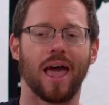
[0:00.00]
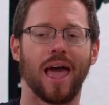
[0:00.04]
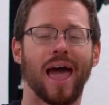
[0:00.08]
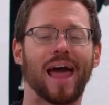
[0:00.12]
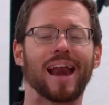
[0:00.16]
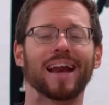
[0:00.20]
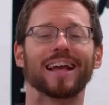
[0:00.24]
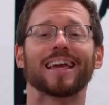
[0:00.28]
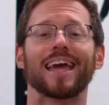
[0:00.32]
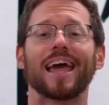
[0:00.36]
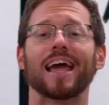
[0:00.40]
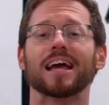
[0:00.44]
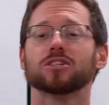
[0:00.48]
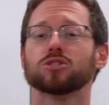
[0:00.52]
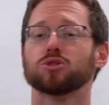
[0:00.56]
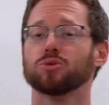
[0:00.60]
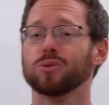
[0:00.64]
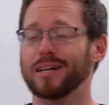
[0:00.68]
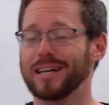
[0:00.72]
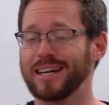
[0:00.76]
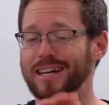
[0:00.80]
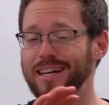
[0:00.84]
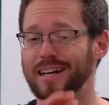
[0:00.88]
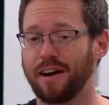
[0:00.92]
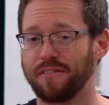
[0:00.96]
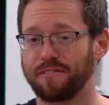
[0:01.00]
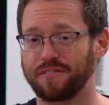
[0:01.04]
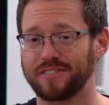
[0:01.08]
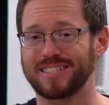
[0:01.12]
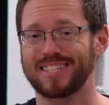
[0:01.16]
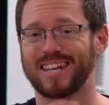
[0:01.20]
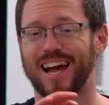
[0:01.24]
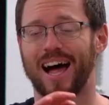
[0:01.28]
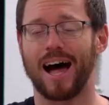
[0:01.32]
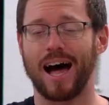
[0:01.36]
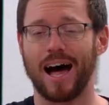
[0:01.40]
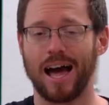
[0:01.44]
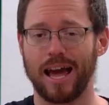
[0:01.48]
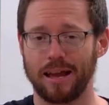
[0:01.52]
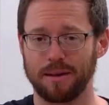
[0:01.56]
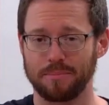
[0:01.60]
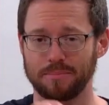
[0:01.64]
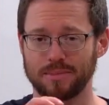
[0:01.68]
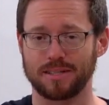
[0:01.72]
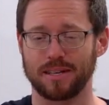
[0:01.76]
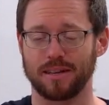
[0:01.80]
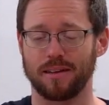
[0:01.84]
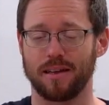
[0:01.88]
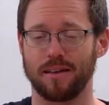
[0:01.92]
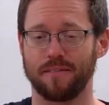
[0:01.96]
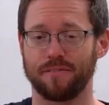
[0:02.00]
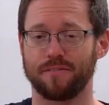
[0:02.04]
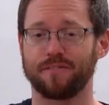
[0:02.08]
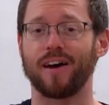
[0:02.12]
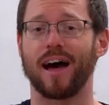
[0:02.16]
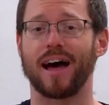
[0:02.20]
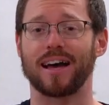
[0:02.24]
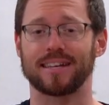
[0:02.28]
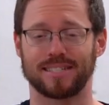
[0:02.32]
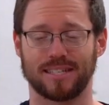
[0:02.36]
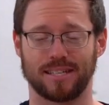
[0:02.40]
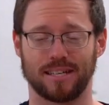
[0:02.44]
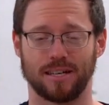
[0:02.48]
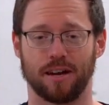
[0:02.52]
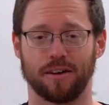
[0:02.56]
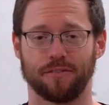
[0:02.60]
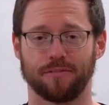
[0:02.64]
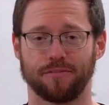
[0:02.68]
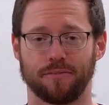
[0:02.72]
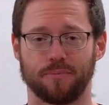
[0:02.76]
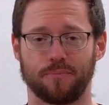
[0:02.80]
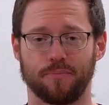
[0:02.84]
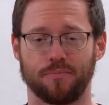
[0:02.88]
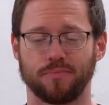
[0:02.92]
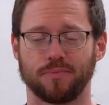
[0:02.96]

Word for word: and it can't do it enough times fast enough,